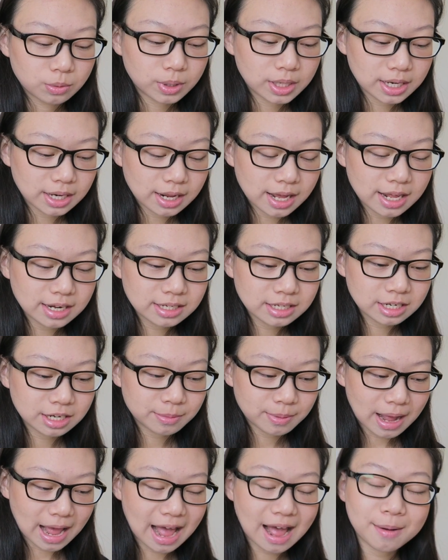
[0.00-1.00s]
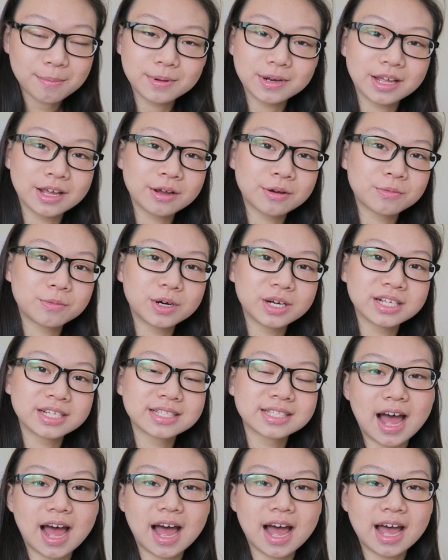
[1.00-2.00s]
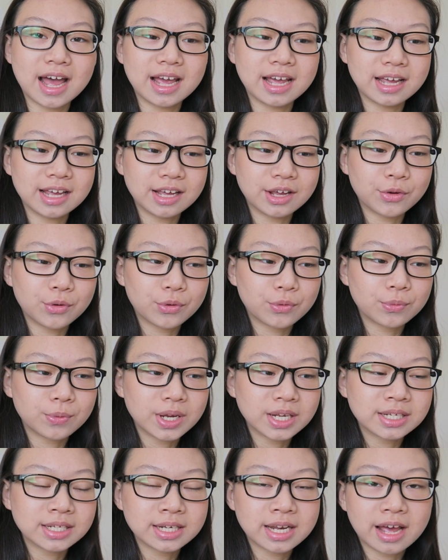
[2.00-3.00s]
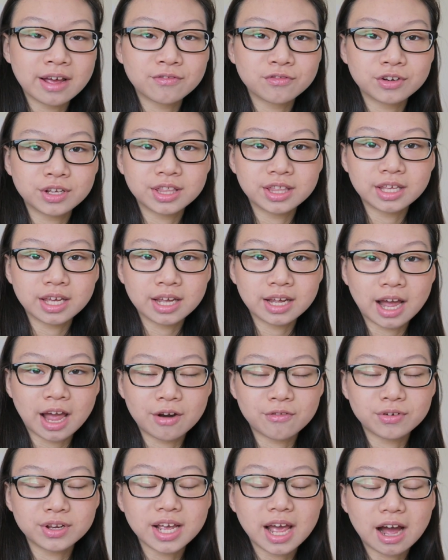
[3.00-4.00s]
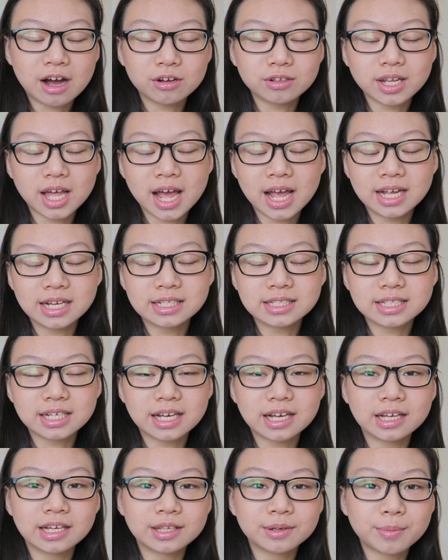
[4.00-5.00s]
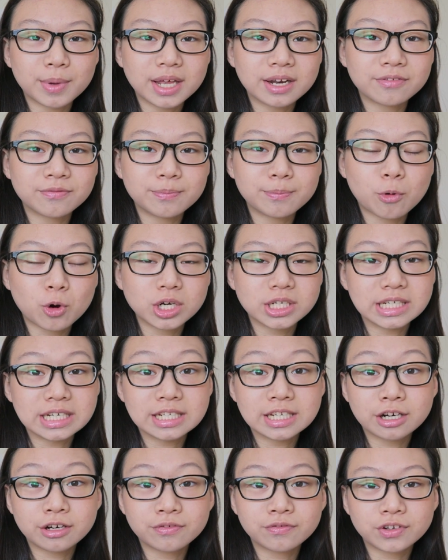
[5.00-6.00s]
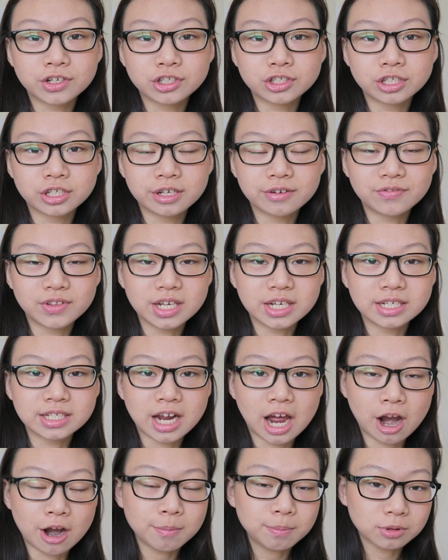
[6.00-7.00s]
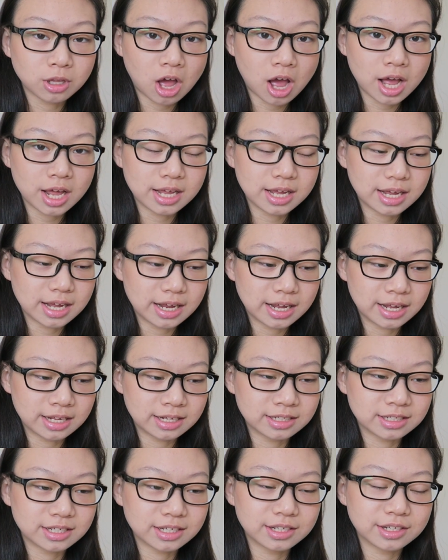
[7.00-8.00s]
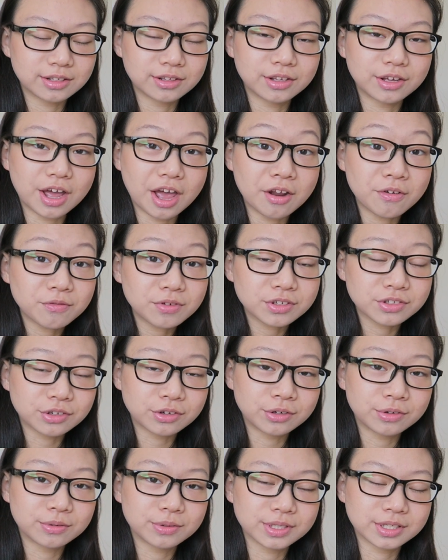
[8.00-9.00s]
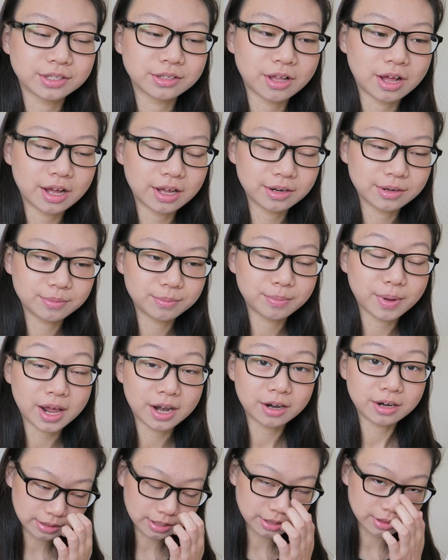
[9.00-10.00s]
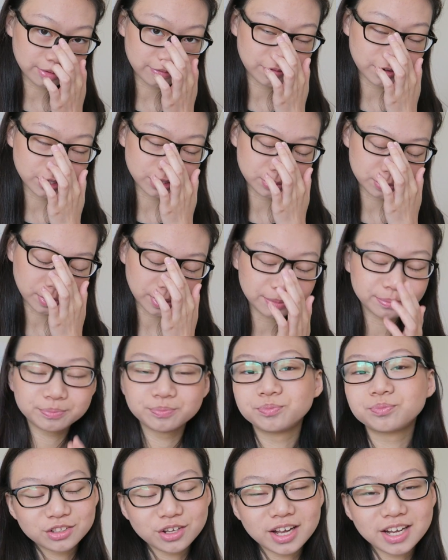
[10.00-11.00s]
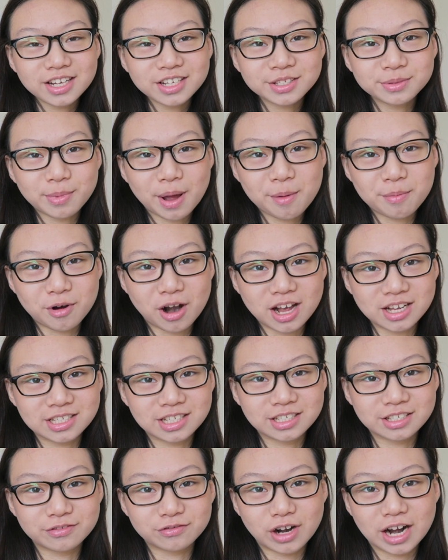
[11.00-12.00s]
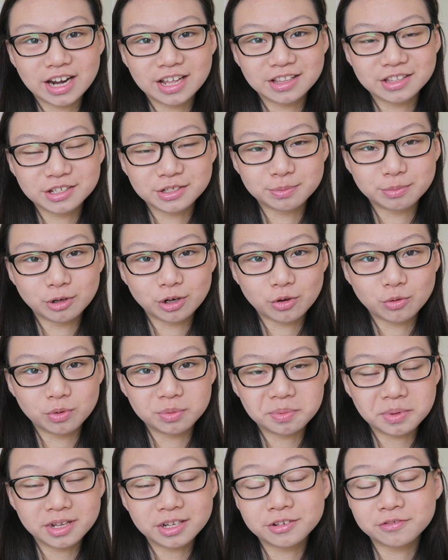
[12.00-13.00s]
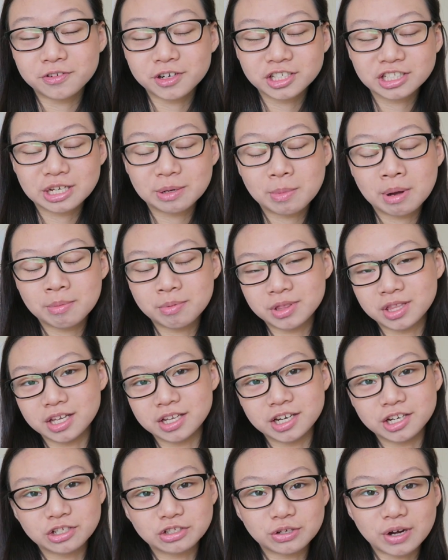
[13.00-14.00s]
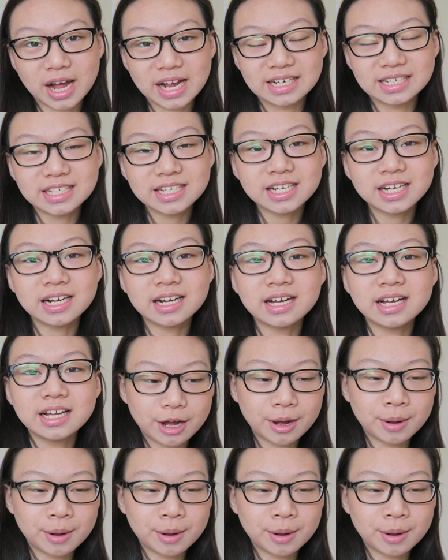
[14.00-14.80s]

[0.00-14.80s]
What ended up happening was I redid everything, I re-outlined and made a more detailed version of the entire plot, and the end result was a lot better than the first one. So I guess my process of writing this book would be to first come up with the initial idea,